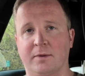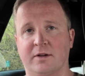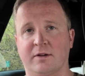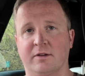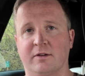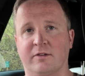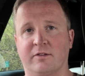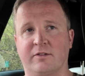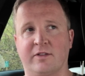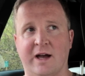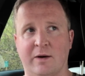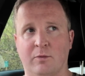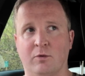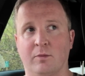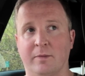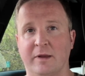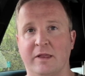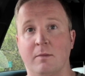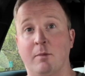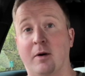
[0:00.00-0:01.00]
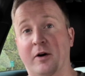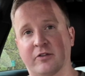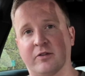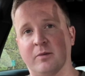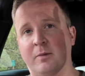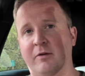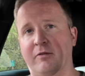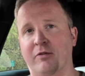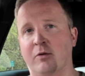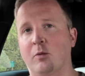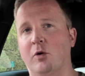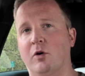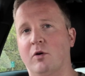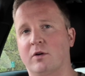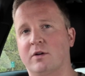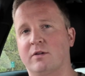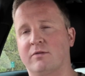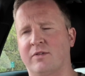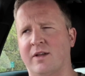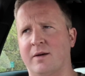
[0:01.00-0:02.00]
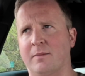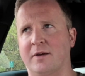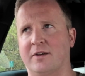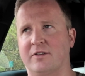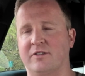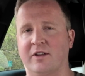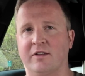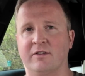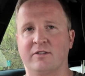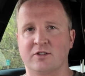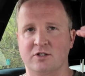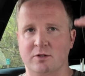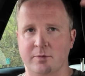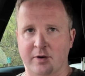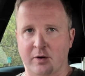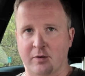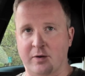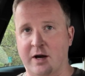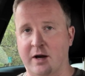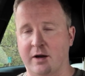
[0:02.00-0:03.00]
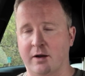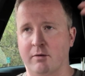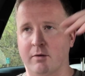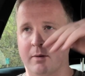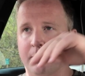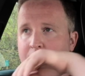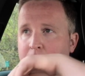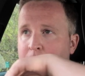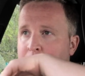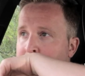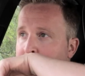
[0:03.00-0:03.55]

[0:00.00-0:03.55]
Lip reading: because that will be the bottom of the walk, if that makes sense, because you'll be going higher up.